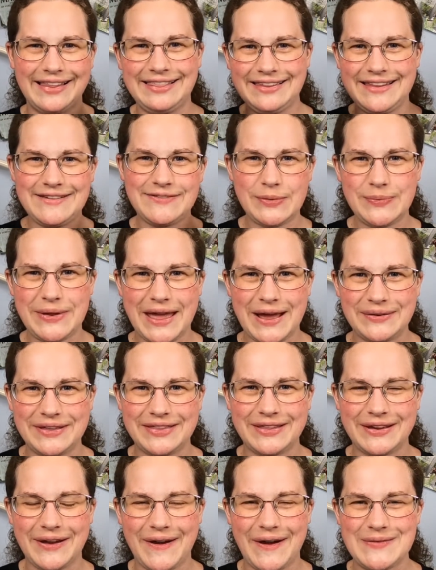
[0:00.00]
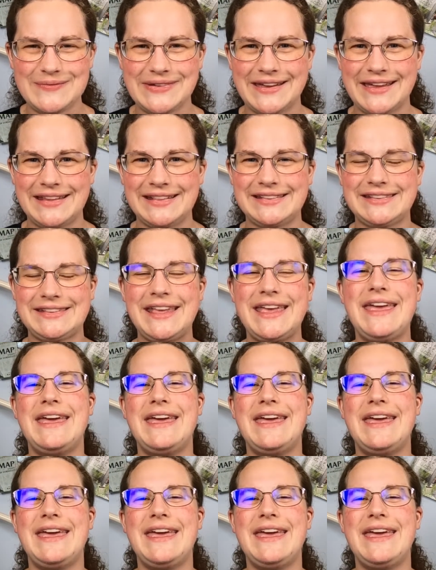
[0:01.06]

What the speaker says: leave them down in the comments,